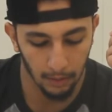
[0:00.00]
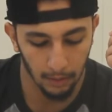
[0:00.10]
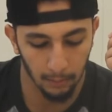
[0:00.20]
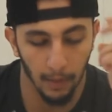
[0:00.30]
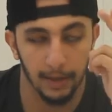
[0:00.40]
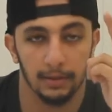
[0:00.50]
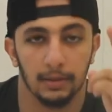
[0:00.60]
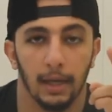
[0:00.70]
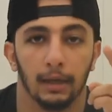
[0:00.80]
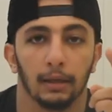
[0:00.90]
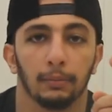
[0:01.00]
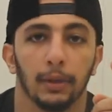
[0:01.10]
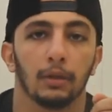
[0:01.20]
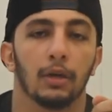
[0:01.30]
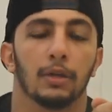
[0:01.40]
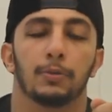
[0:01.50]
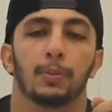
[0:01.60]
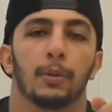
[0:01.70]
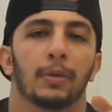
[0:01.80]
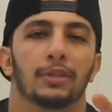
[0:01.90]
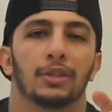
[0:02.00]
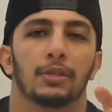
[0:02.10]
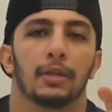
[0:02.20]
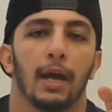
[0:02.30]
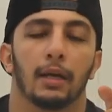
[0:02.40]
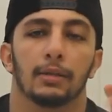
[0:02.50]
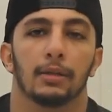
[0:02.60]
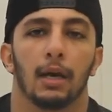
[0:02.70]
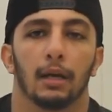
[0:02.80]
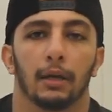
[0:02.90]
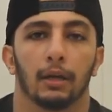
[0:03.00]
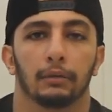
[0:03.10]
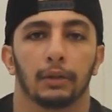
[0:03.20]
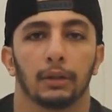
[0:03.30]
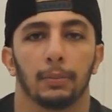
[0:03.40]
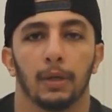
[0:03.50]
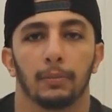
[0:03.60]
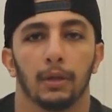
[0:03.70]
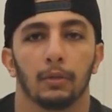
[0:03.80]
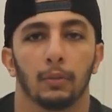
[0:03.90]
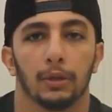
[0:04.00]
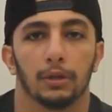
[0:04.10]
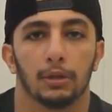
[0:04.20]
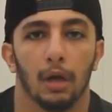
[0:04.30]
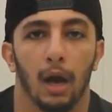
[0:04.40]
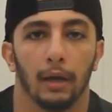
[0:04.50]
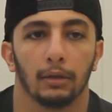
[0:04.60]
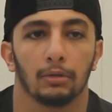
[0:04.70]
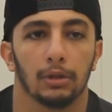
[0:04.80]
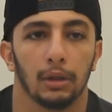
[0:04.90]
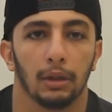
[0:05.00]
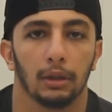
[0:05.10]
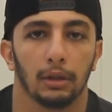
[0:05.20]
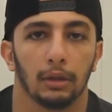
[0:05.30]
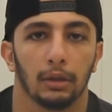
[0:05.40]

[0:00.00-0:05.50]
My second meal, it's pretty much a snack. It's not like a really big meal, which I usually